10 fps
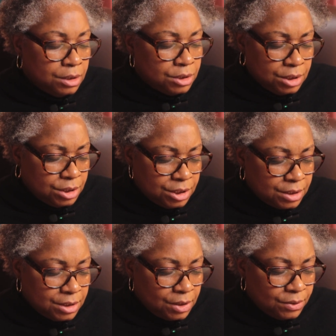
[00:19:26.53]
She's
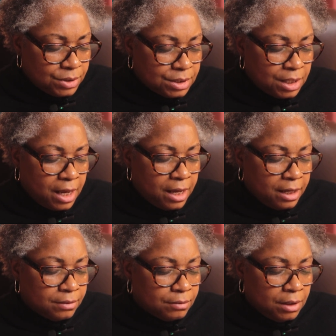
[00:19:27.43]
just noticed
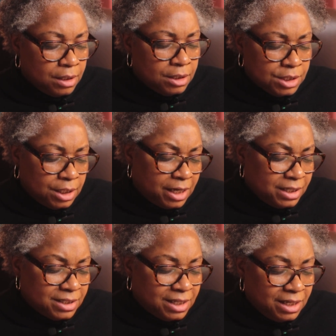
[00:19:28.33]
that. She'd
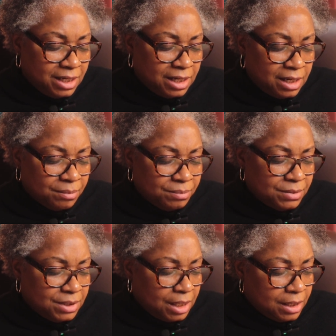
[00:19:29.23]
like to clean up,
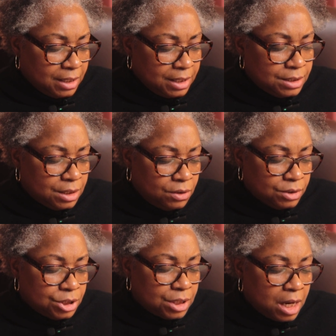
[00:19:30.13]
take a nice
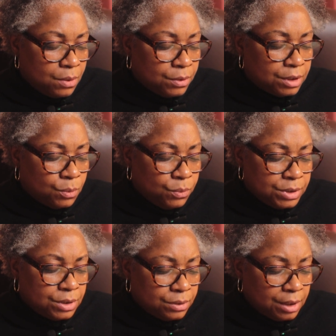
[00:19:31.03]
long shower.
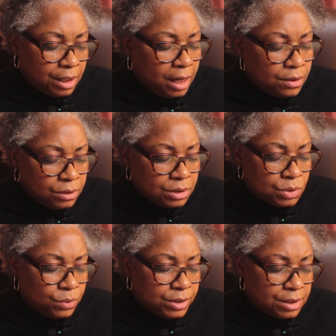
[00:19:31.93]
The kettle
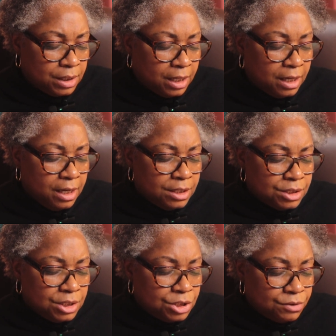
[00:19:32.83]
is whistling.
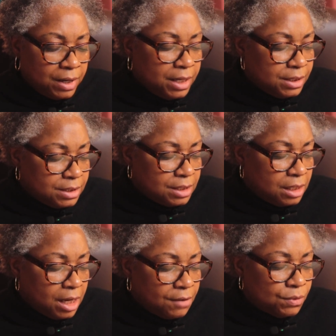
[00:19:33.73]
She's trying to
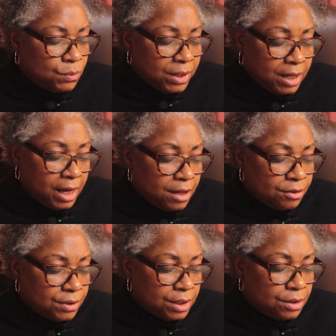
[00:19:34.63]
tell everyone
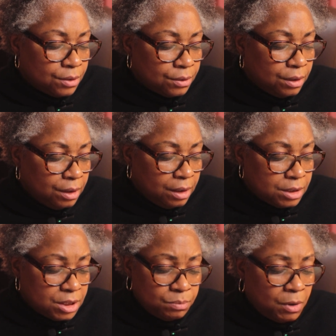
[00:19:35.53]
gathered in her
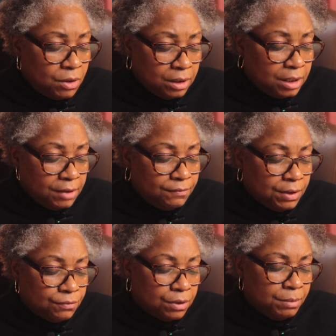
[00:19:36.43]
small
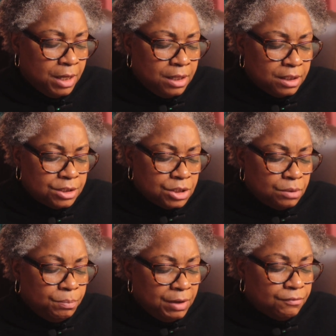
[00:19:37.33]
living room that
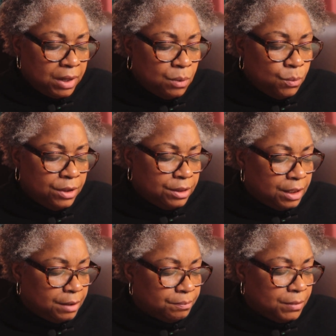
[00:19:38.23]
she'll be right with
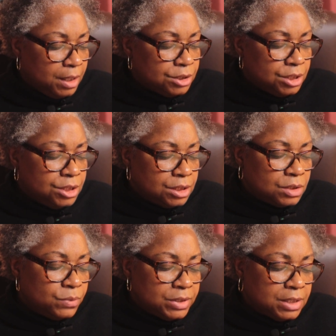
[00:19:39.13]
them. She
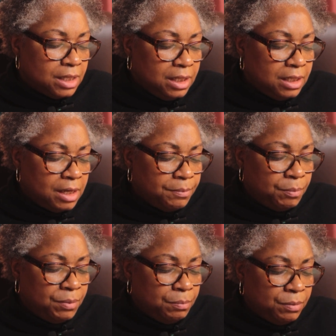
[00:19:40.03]
just wants to clean up a
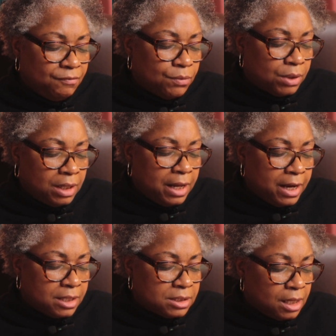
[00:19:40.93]
bit before
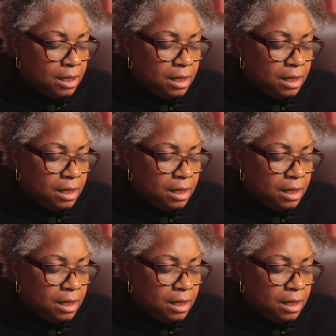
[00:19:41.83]
class.